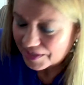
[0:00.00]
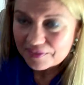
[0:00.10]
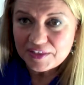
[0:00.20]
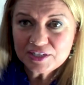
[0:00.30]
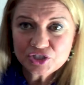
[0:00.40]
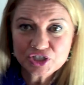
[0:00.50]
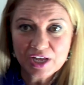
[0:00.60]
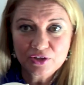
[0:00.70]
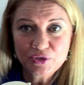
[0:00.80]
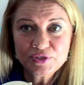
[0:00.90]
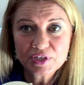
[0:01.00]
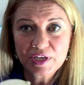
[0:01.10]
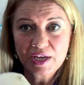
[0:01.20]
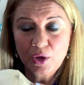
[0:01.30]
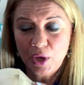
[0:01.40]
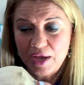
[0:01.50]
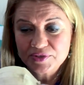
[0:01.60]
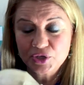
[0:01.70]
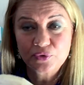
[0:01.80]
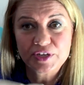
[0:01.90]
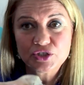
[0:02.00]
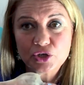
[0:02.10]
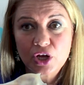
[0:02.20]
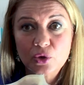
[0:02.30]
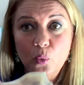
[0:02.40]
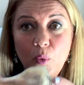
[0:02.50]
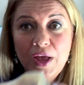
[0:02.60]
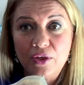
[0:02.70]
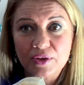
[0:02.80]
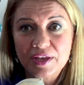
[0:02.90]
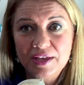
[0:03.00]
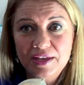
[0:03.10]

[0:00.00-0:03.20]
This shell used to house a creature called a whelk.